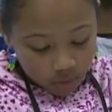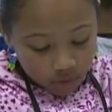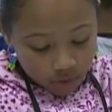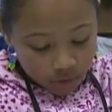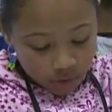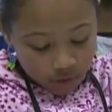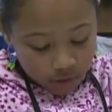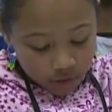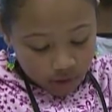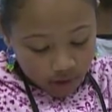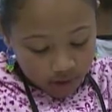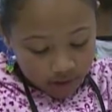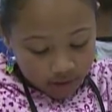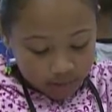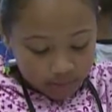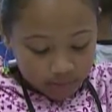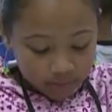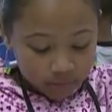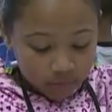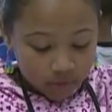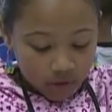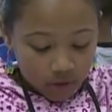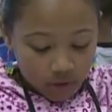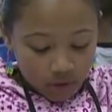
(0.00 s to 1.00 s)
and
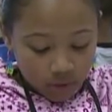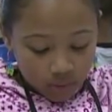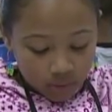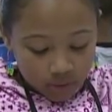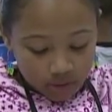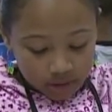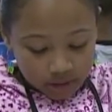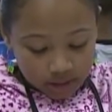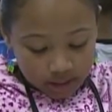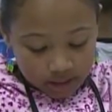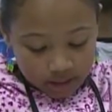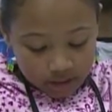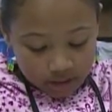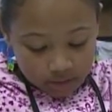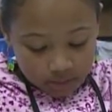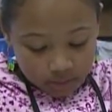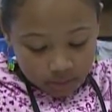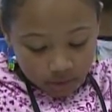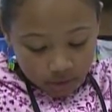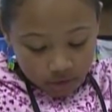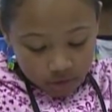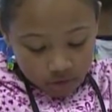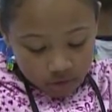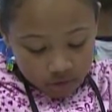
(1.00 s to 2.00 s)
research-based
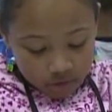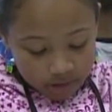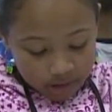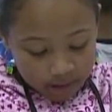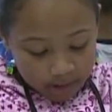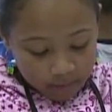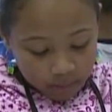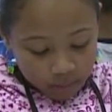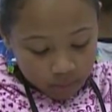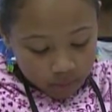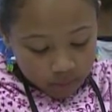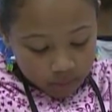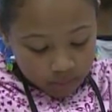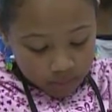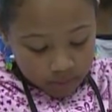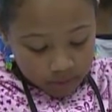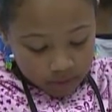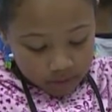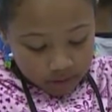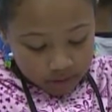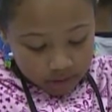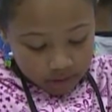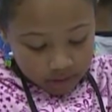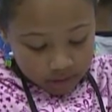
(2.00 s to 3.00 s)
instructional
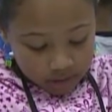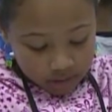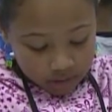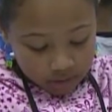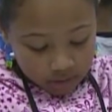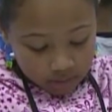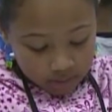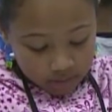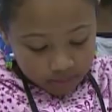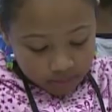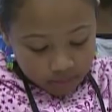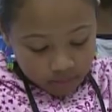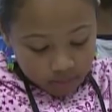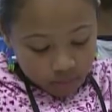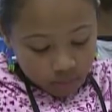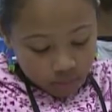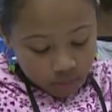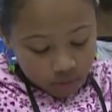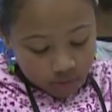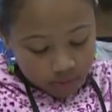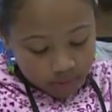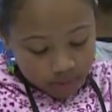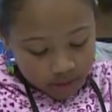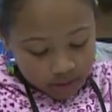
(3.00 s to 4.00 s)
practices
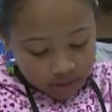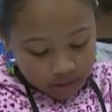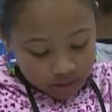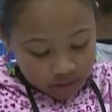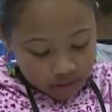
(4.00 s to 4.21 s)
so that